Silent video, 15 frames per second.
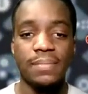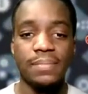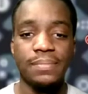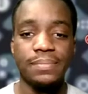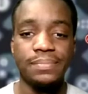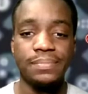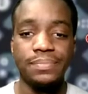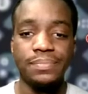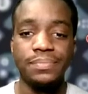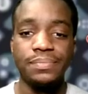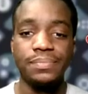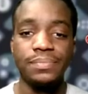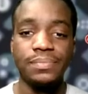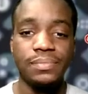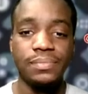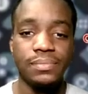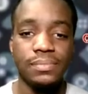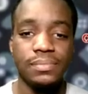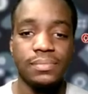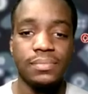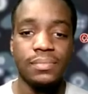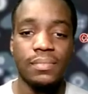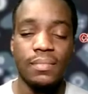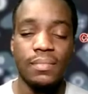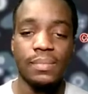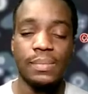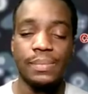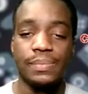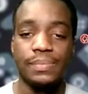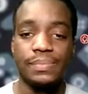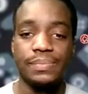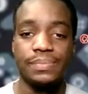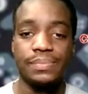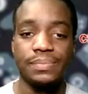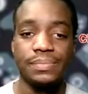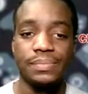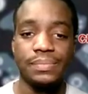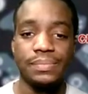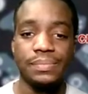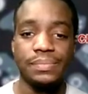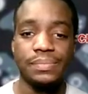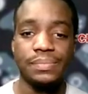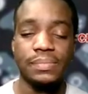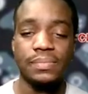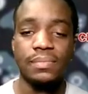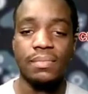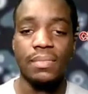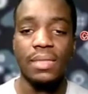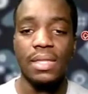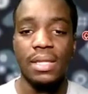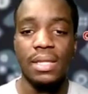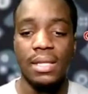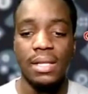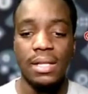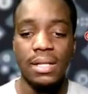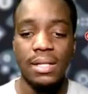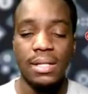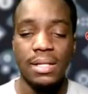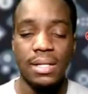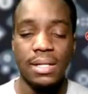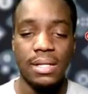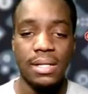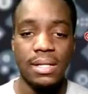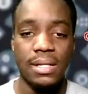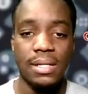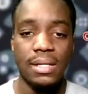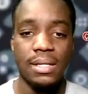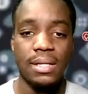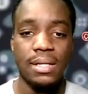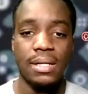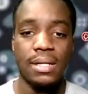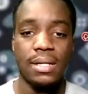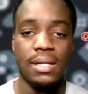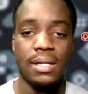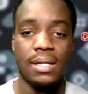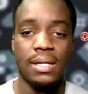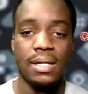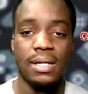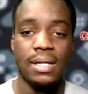[no speech]